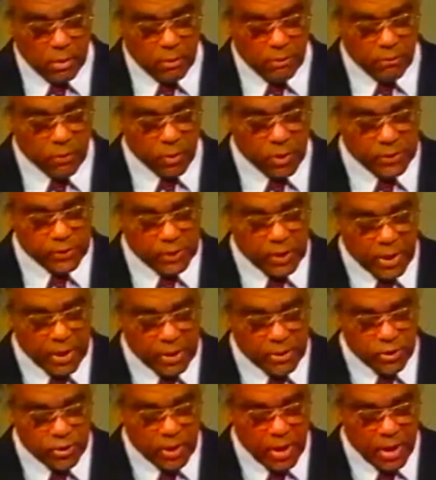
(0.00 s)
For in
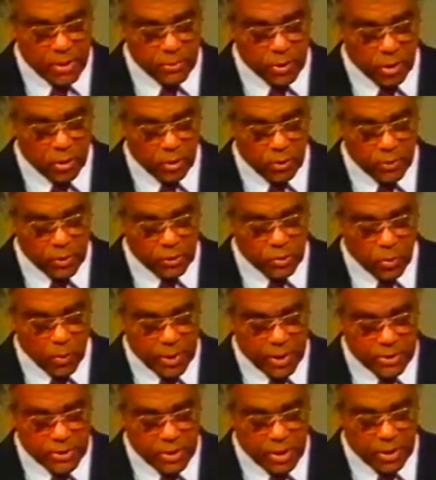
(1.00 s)
2 Samuel, the
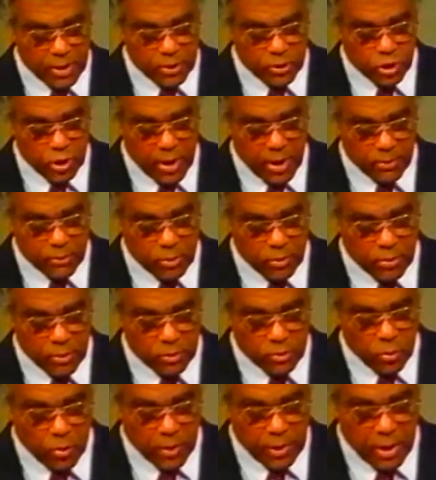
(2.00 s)
22nd chapter and
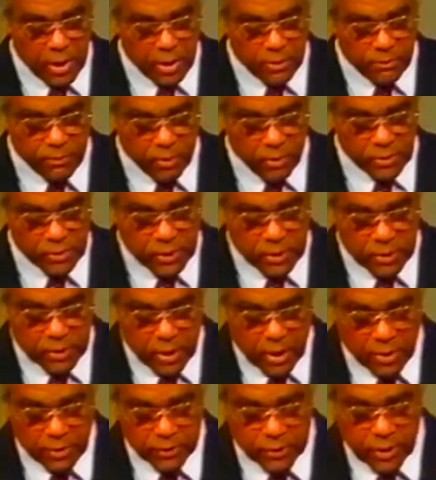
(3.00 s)
the 28th verse, it
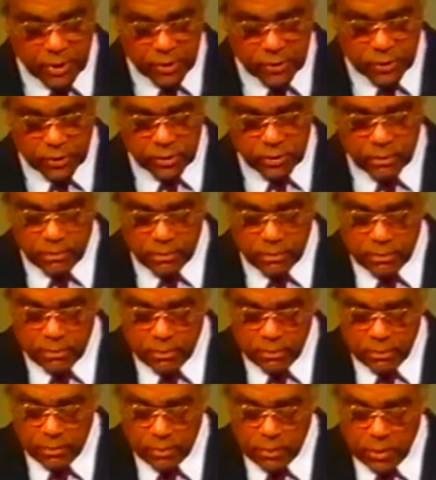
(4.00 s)
tells us,
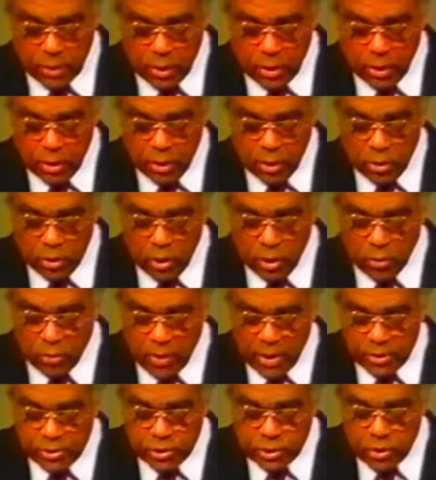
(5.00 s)
You
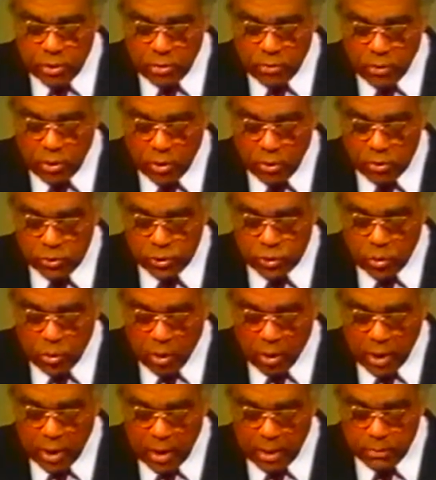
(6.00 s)
rescue those who
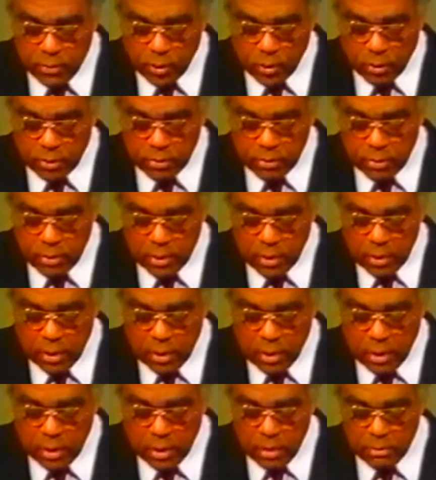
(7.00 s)
are humble,
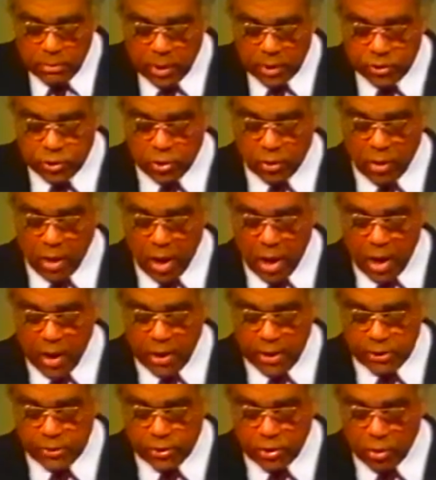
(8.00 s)
but your
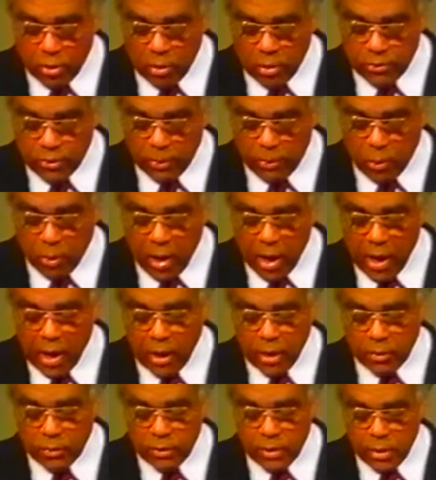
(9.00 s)
eyes are on the
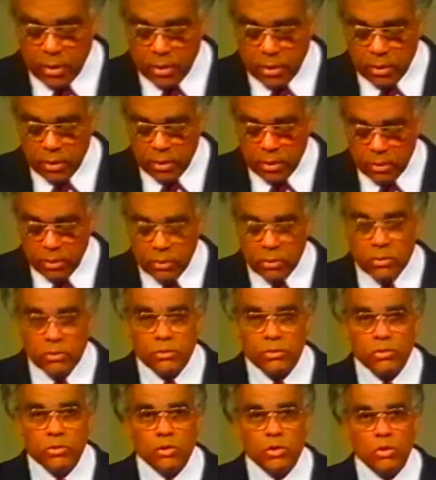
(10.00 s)
proud
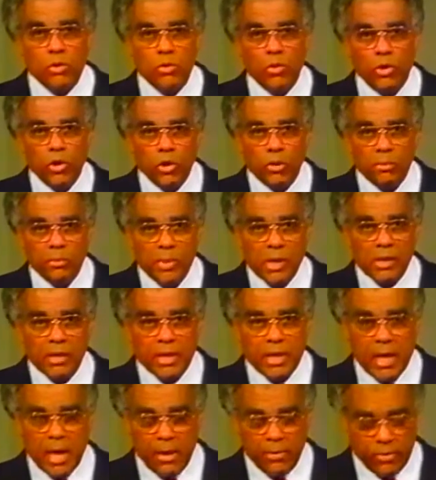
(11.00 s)
to
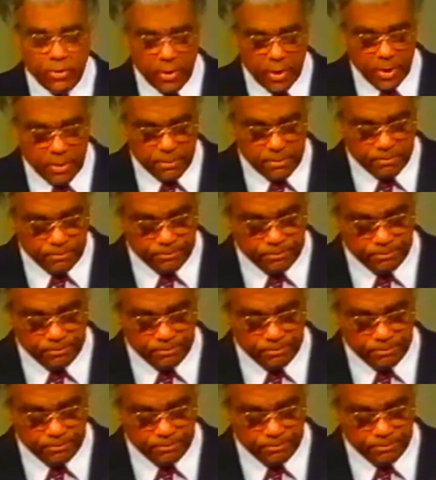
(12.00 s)
humiliate them.